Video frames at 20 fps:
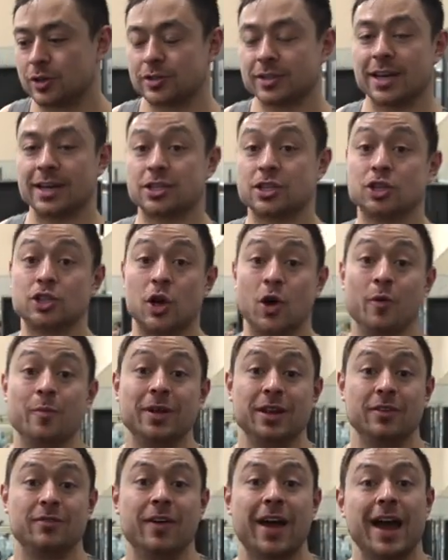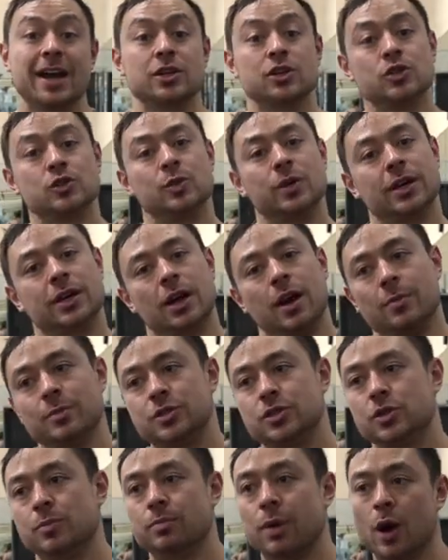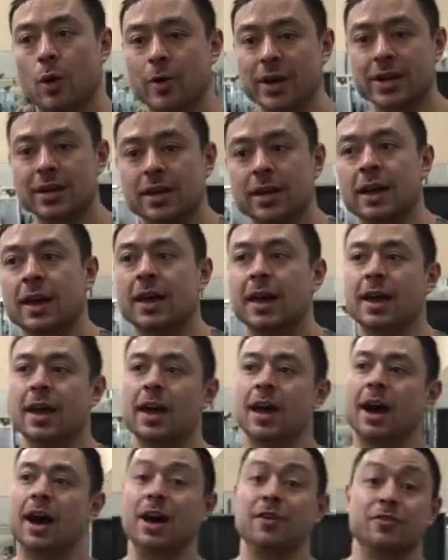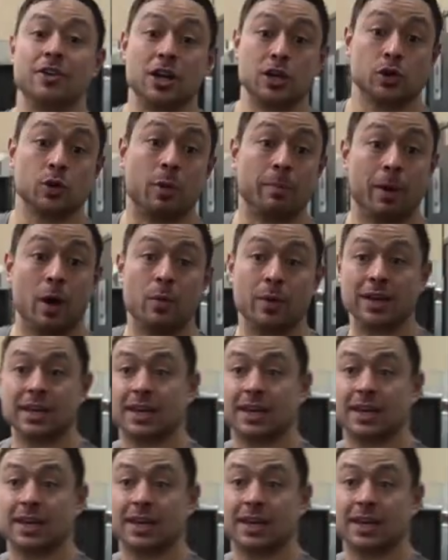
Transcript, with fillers: there's like so many factors when it comes to butt wink. Uh, if you're not sure what butt